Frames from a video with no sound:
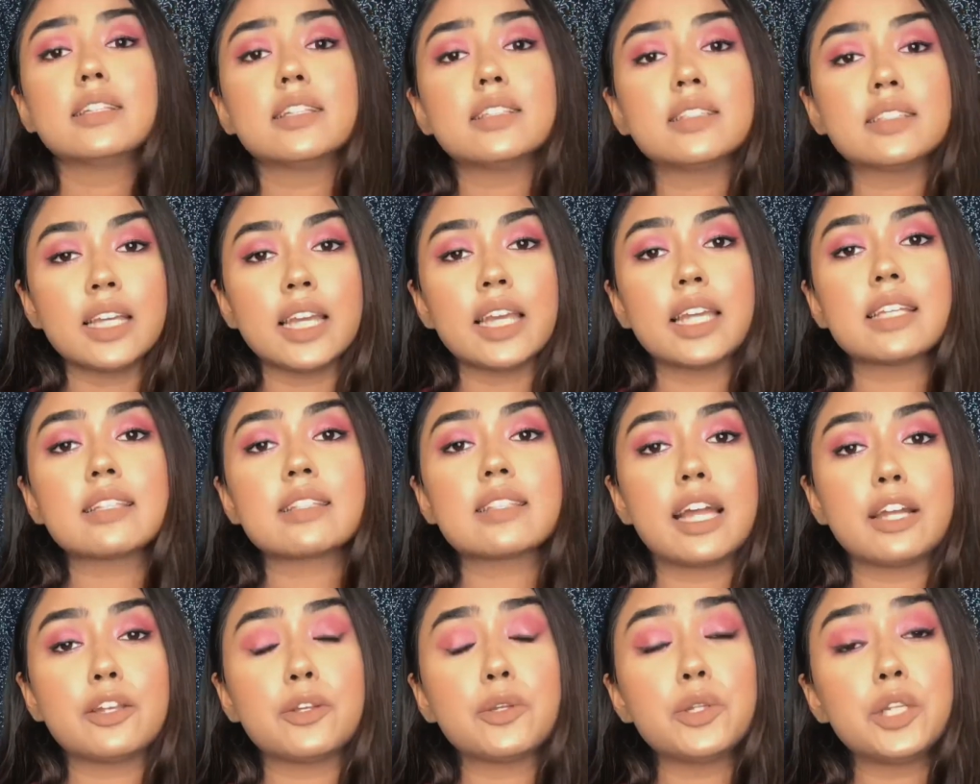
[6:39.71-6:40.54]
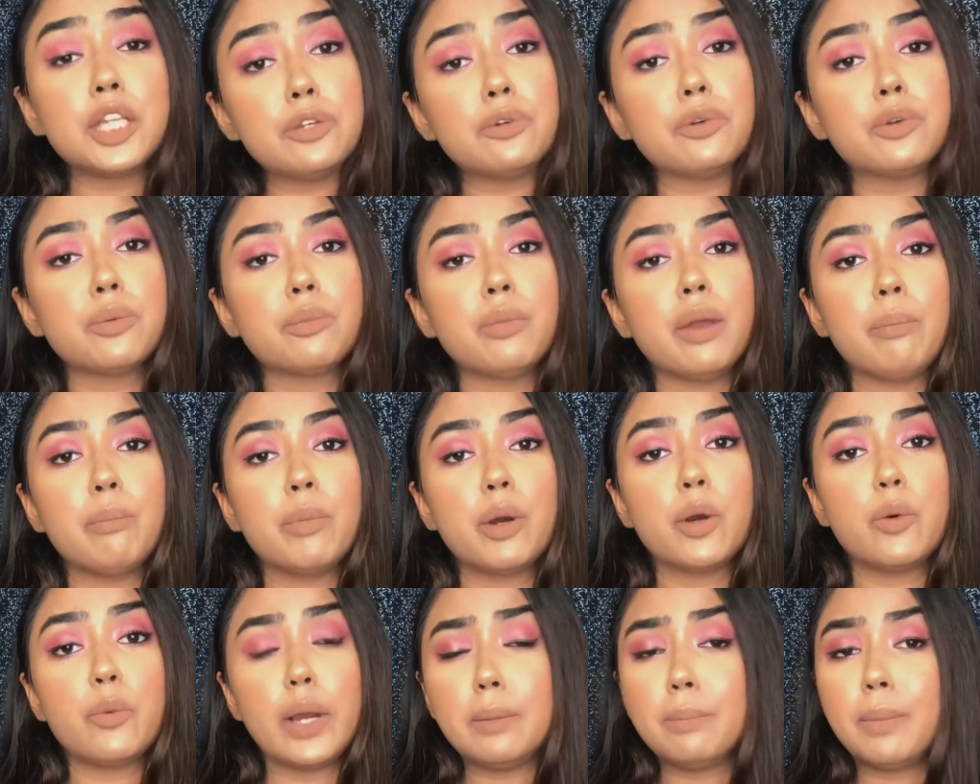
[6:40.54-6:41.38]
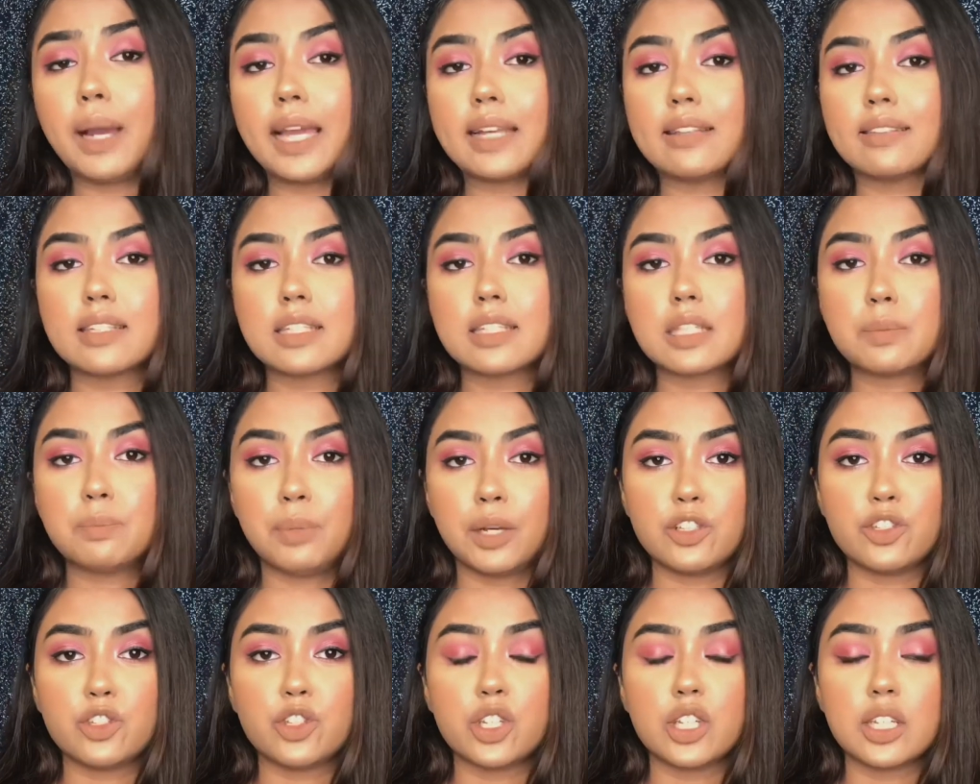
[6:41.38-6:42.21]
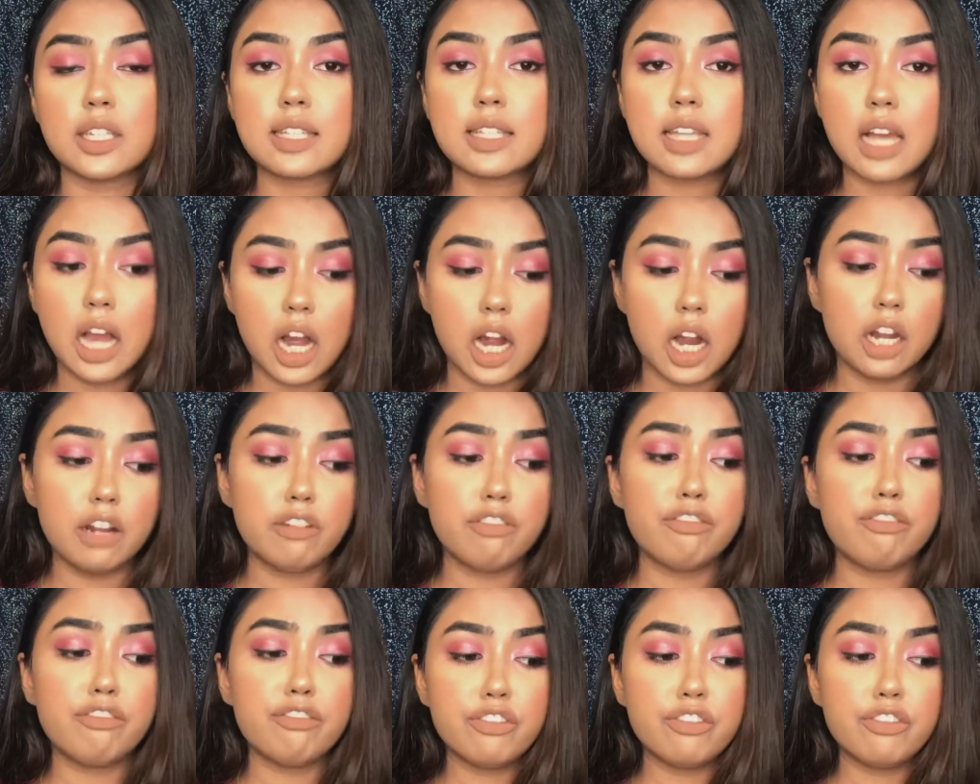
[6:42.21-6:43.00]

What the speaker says: The things that you need to remember while buying these sponges are,